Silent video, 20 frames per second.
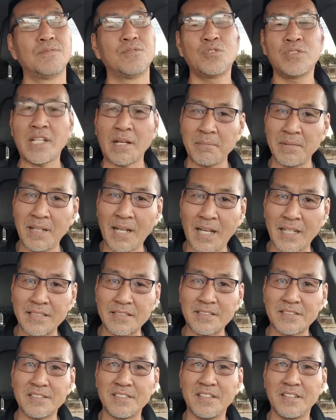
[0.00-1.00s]
wouldn't that be
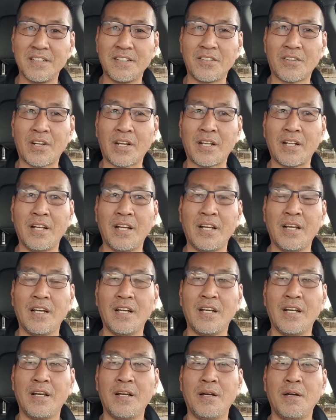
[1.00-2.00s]
nice right
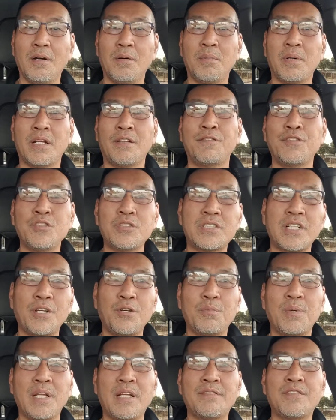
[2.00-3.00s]
but if you say
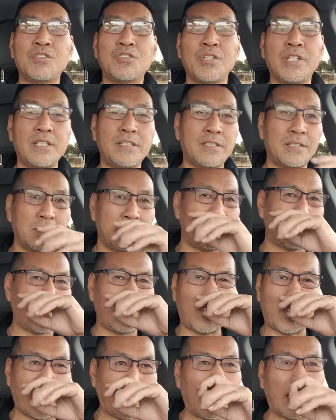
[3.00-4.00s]
you believe in Jesus
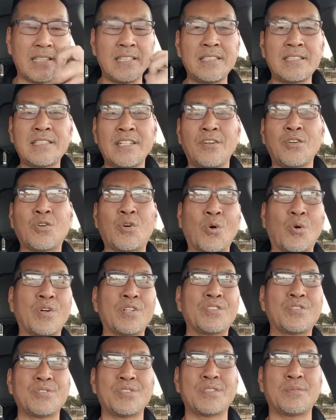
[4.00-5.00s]
and whatnot, instead of
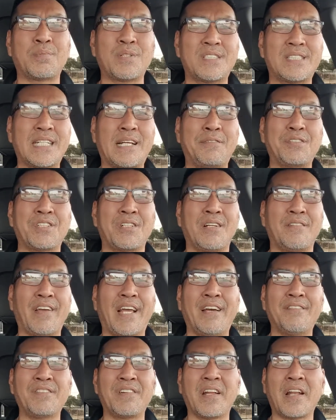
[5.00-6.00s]
going through the perception of
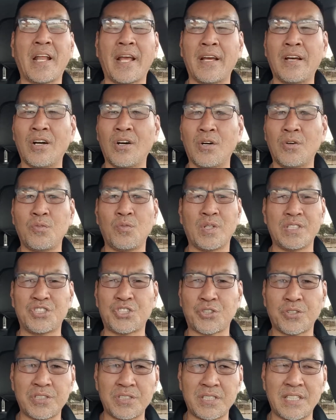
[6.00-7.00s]
heaven and hell, what
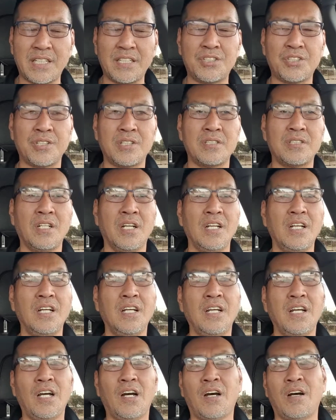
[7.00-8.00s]
church teaches,
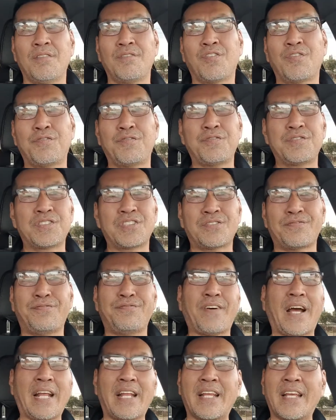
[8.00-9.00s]
of
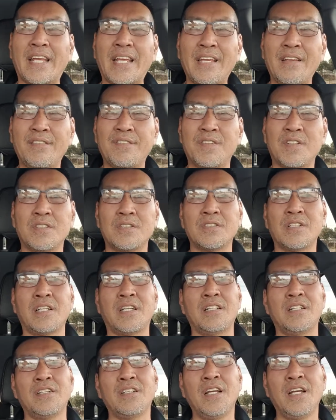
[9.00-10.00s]
fighting evil
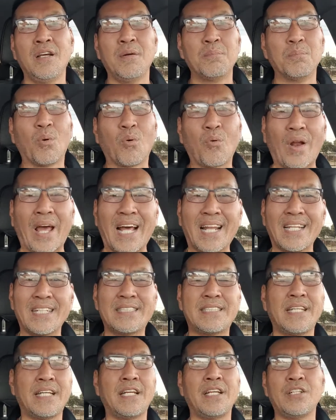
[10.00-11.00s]
and
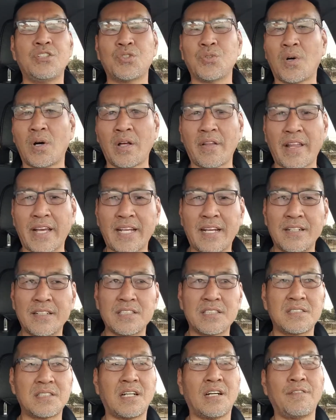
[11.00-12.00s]
morality to all that kind
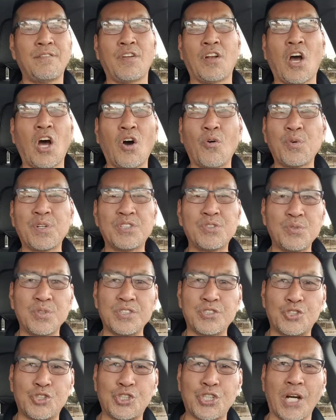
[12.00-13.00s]
of stuff, and all we do
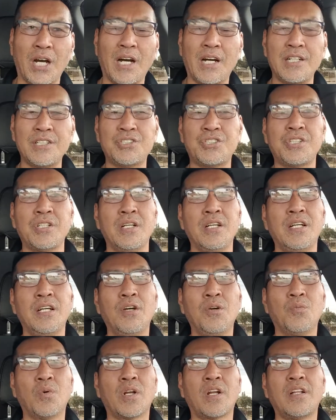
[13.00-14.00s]
is judge
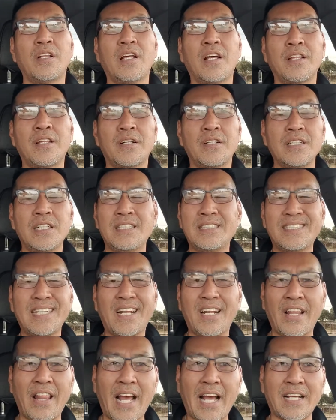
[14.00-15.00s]
one another,
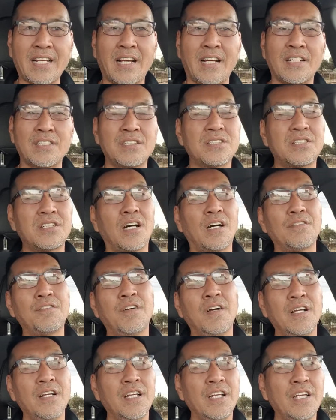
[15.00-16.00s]
instead of that kind of
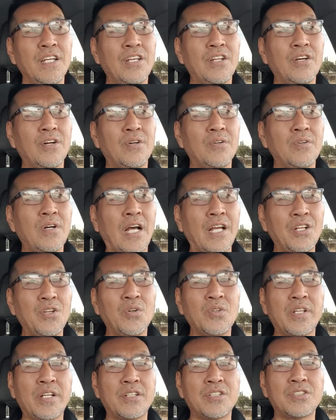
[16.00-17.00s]
stuff, you know, I
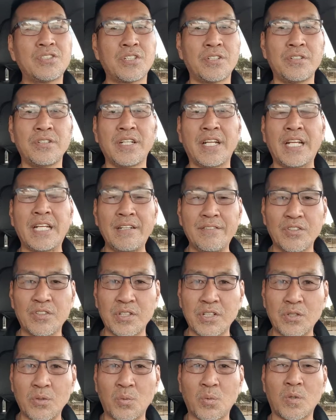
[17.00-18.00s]
know there's certain
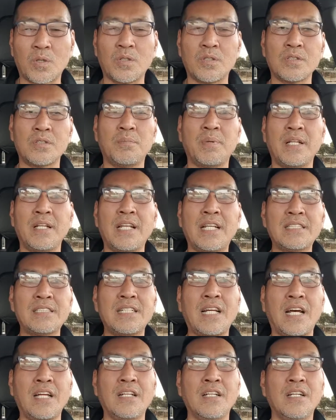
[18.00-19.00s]
evil in the world, but
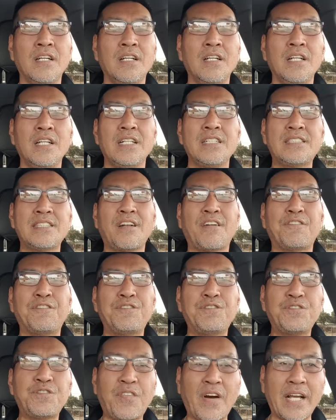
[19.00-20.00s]
let's not, instead of
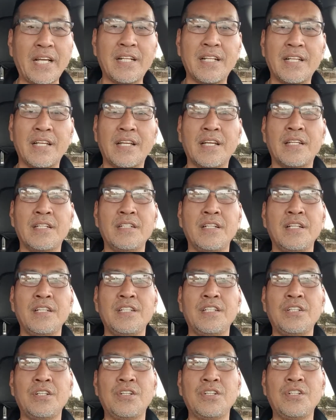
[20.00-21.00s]
fighting it,
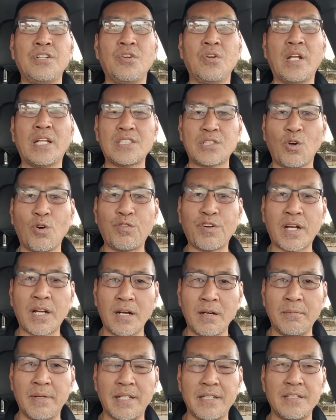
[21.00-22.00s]
you, you know, let's
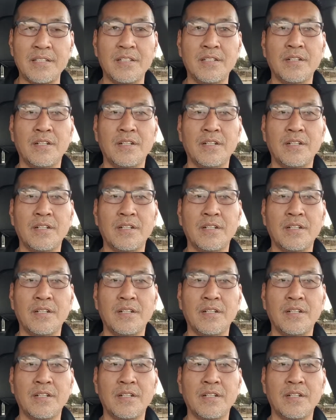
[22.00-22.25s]
overcome it.